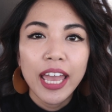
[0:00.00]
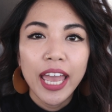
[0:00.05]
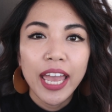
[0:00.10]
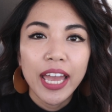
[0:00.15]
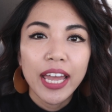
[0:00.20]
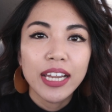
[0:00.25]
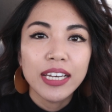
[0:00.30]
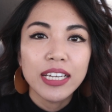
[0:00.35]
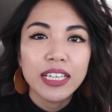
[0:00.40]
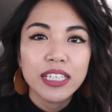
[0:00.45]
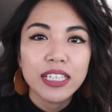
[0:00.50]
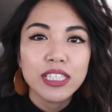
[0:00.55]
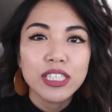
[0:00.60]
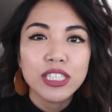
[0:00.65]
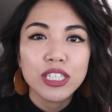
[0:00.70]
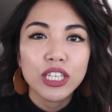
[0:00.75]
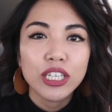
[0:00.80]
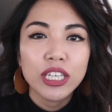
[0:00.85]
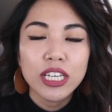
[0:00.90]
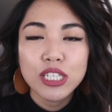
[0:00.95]
and
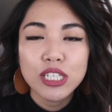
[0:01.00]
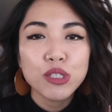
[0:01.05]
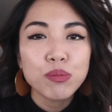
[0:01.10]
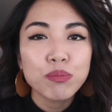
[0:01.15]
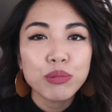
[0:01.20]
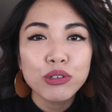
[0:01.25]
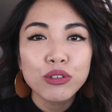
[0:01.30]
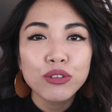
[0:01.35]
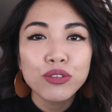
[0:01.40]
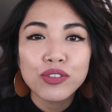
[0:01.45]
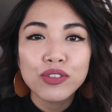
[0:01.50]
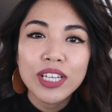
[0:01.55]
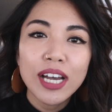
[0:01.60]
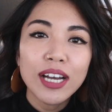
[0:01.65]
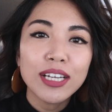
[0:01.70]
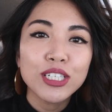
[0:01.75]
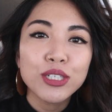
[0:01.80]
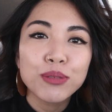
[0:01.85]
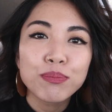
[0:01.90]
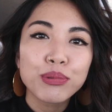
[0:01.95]
it's kiss proof,
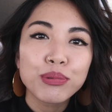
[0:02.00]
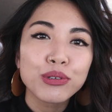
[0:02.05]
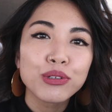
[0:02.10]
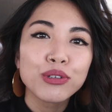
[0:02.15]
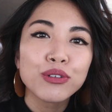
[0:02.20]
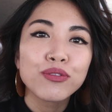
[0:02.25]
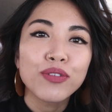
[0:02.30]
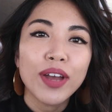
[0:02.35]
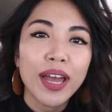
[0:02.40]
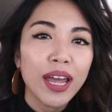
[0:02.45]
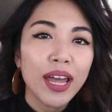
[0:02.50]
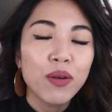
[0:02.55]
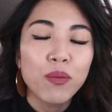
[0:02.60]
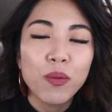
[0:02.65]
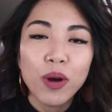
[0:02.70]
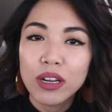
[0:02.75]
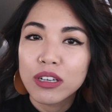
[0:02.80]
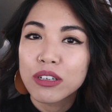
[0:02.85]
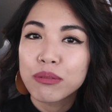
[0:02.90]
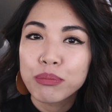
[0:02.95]
touch proof, and
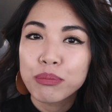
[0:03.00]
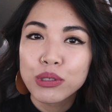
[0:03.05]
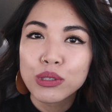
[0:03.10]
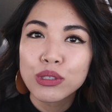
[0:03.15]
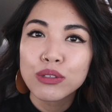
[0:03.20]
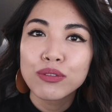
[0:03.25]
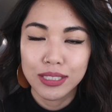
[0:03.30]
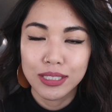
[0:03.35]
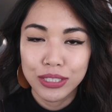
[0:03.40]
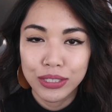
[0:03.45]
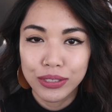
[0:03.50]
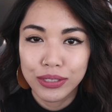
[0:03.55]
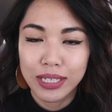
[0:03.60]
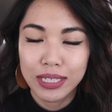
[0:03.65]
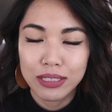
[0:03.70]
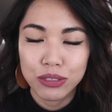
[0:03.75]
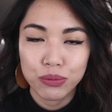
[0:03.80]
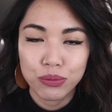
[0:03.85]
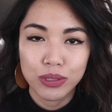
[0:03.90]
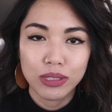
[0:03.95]
waterproof. I'm gonna show you
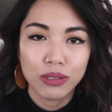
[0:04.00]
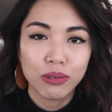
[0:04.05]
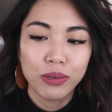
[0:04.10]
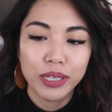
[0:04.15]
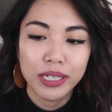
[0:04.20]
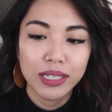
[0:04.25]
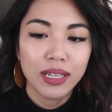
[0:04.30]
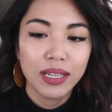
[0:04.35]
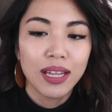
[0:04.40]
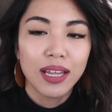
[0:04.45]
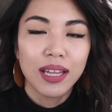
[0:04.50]
guys real quick.